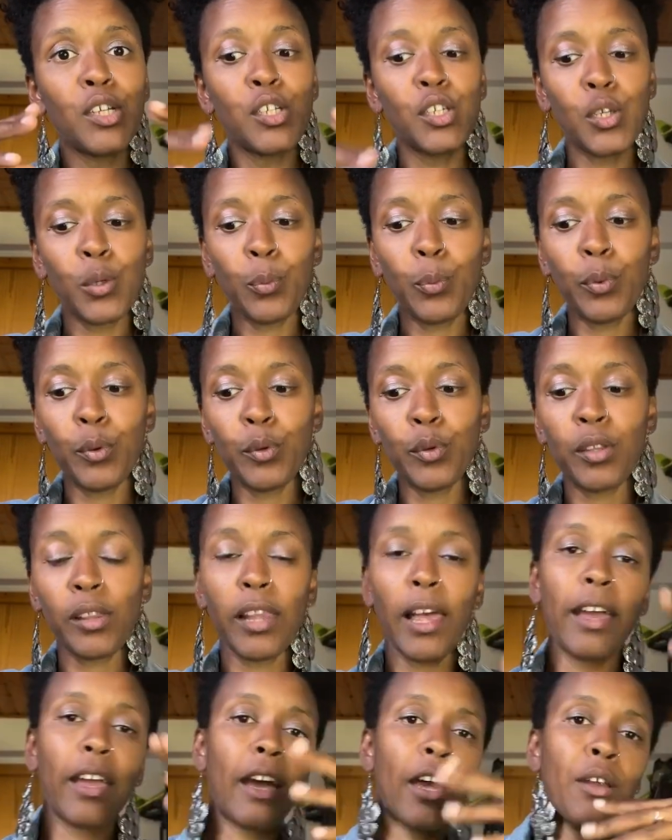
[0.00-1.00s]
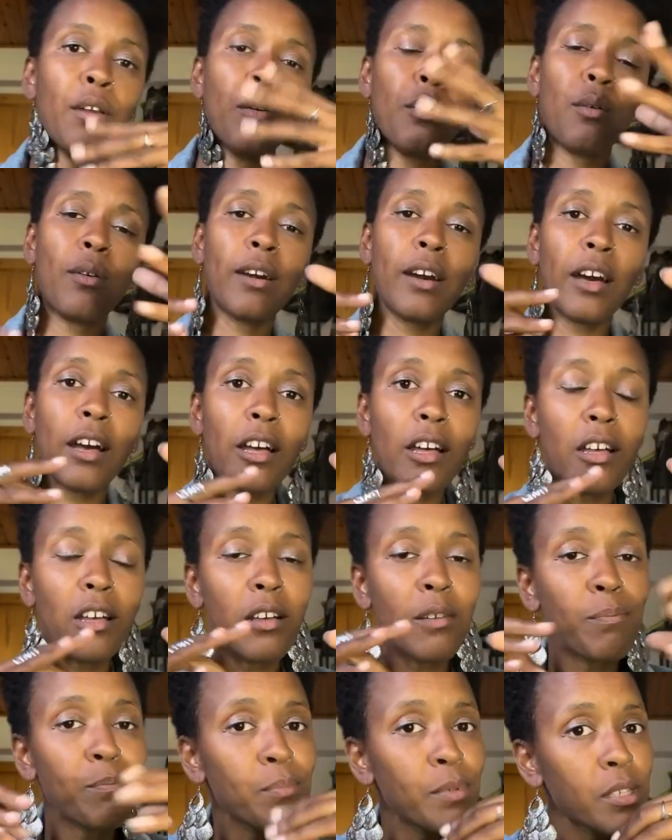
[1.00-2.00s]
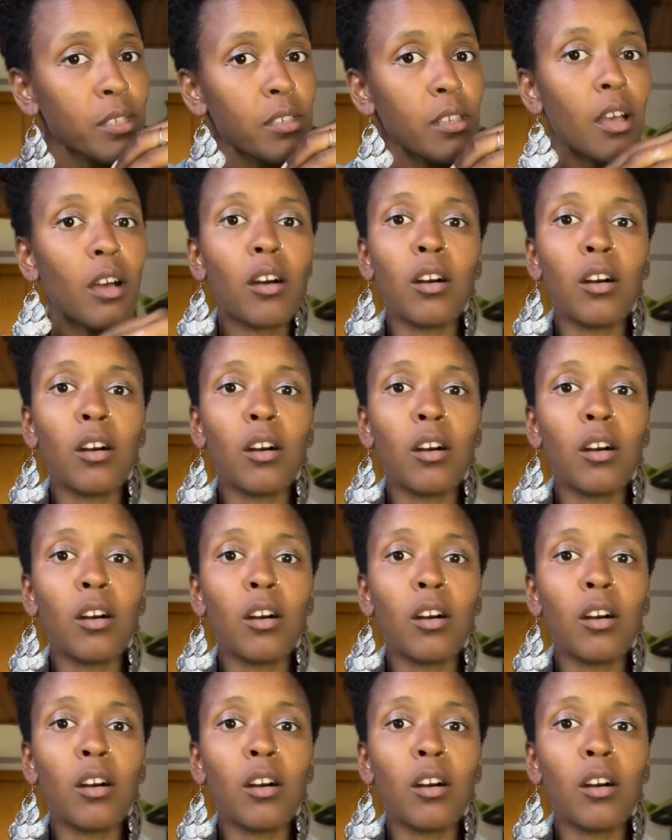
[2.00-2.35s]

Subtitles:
to put, like, I don't know, cups,